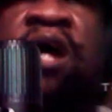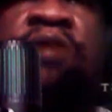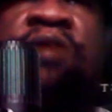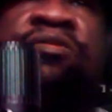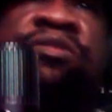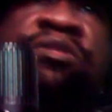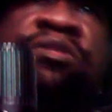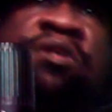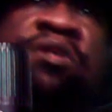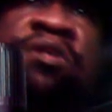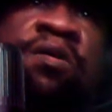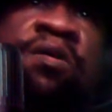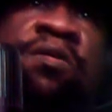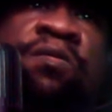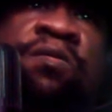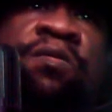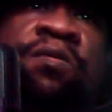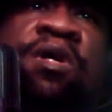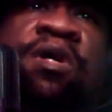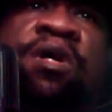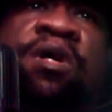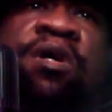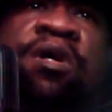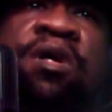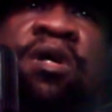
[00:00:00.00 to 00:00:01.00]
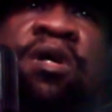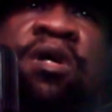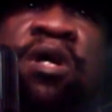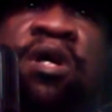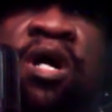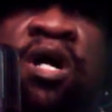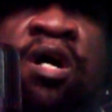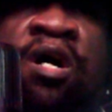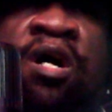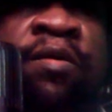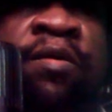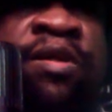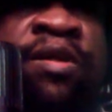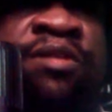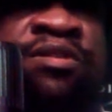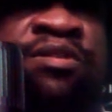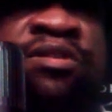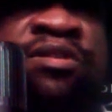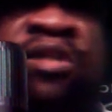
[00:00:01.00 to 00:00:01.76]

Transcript: So uh, it's